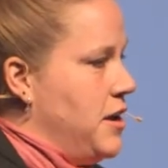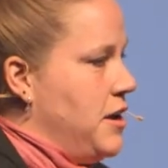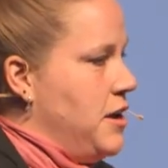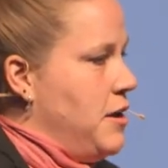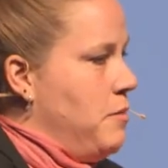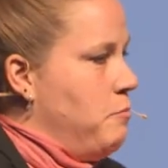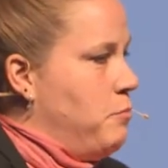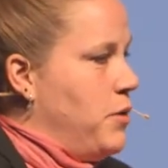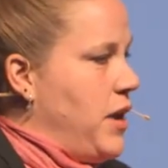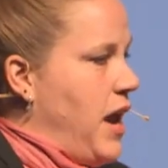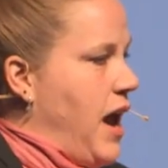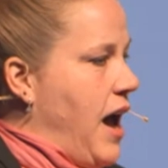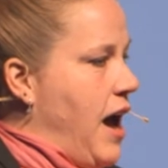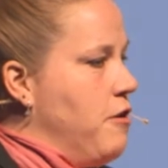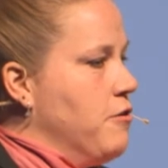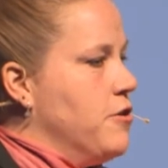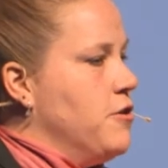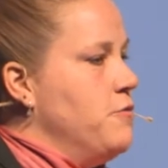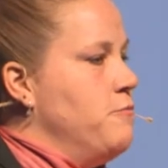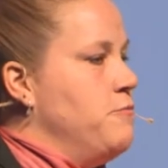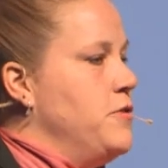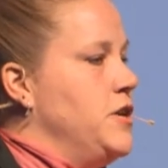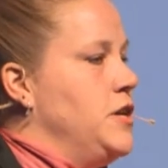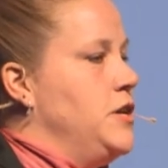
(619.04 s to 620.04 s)
but how
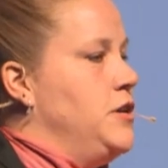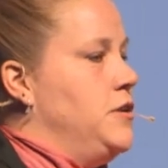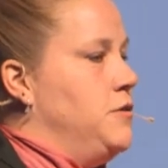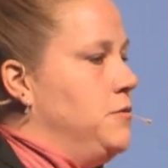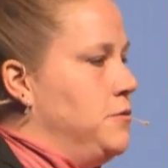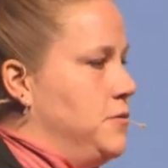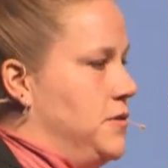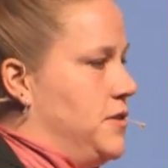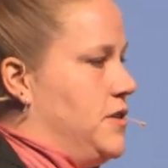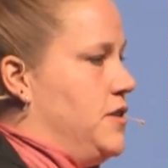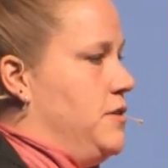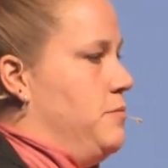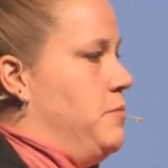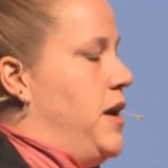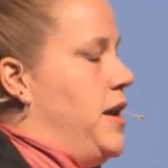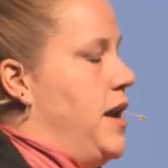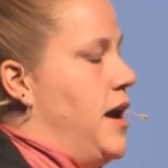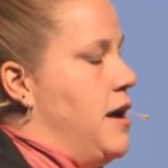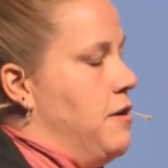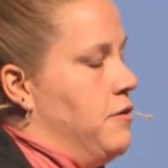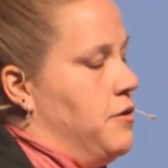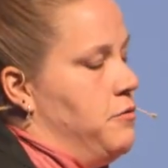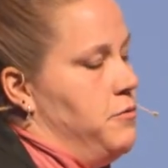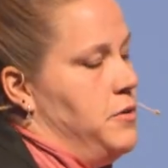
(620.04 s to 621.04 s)
can we use them and
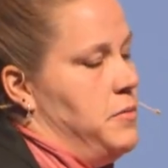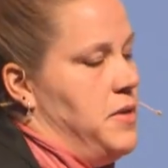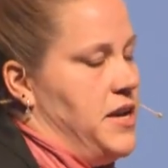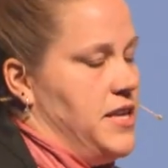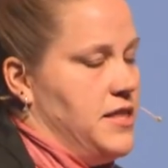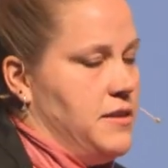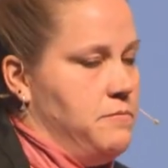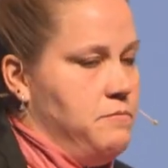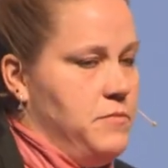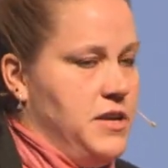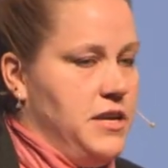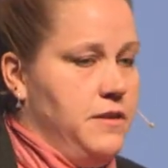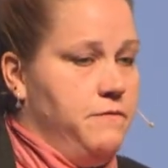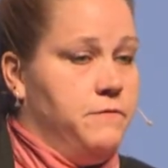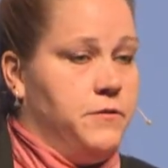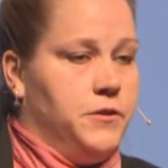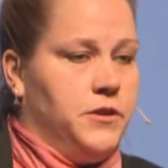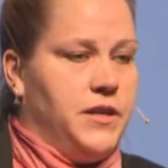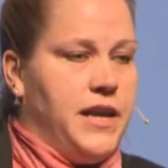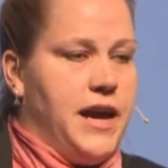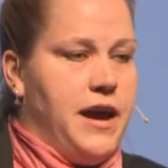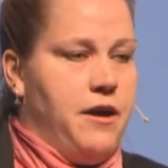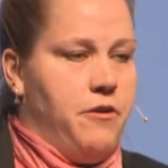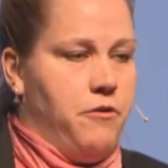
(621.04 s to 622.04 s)
how can we make them meaningful
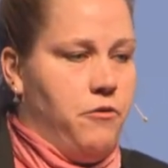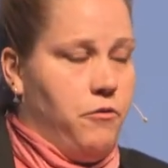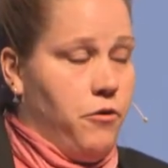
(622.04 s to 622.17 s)
now